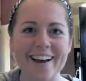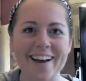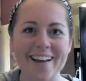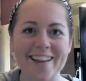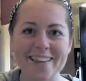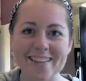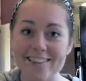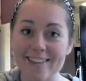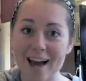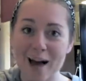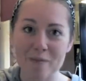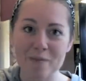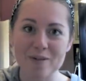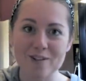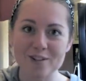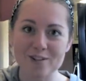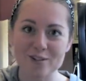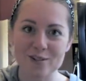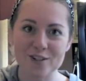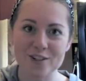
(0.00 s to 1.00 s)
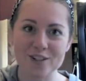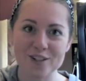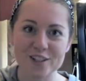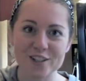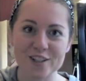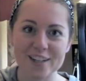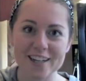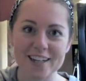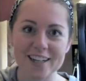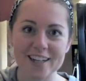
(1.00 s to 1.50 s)
this happens when you're
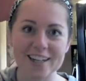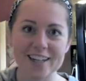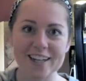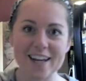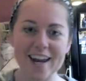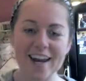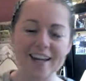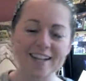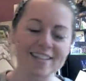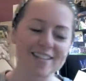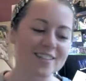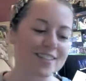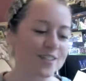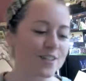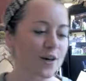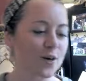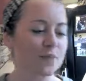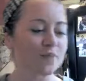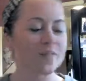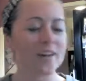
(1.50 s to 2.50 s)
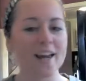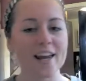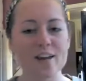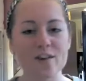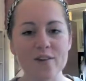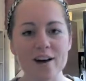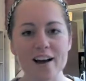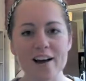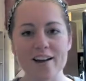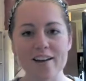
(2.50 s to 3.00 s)
cooking in haste. So
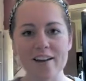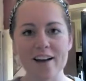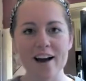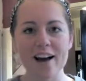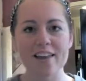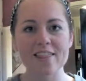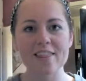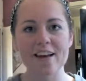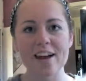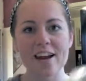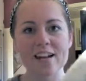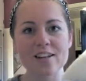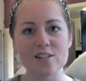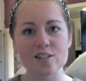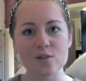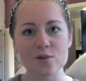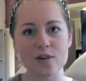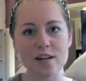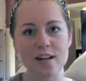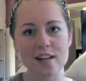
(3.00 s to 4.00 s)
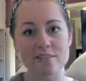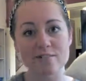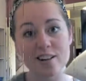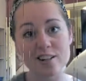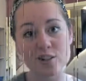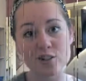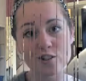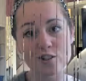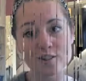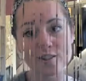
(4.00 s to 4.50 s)
anyway, I thought I'd do a
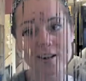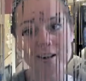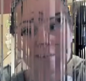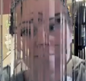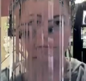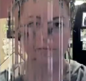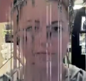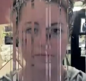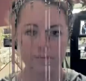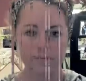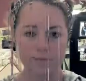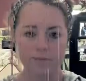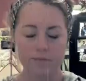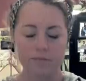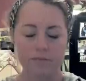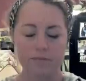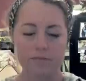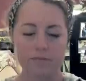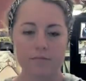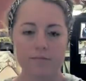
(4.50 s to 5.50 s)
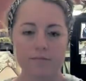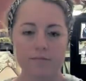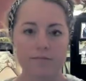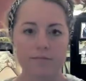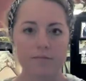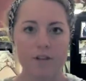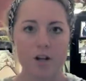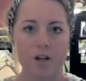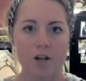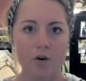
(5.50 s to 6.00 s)
confession time.
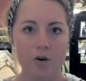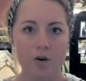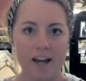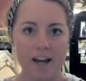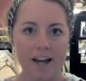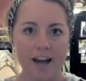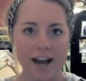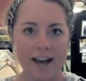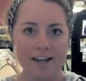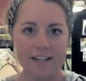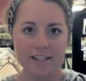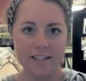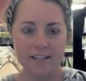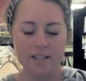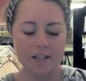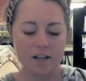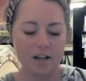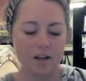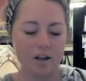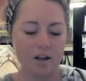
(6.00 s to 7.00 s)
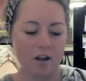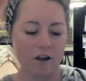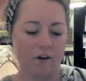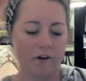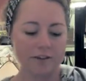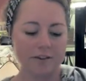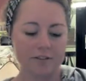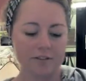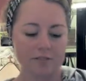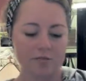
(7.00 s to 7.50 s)
Okay, guys,
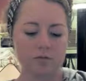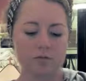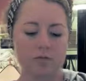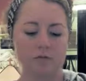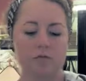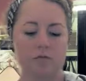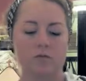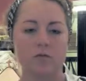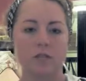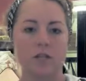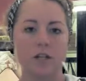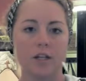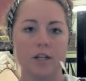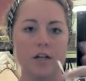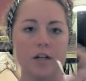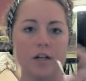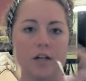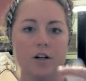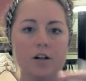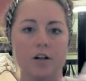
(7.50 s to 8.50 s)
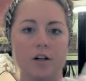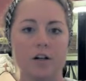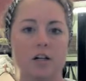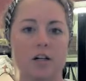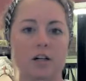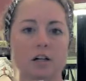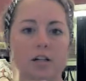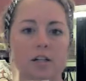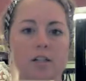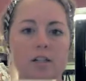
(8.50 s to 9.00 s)
here
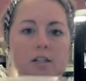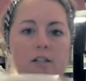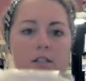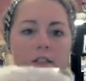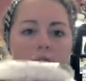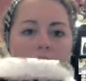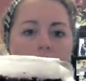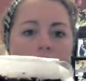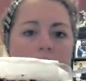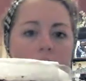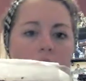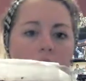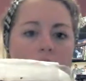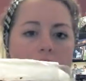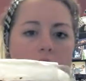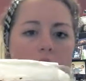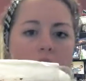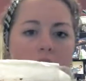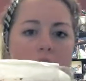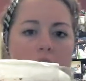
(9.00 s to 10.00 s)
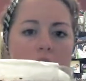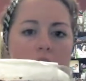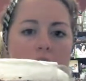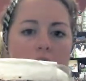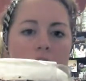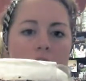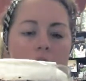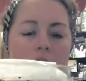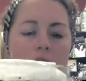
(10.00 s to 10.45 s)
is the cookie.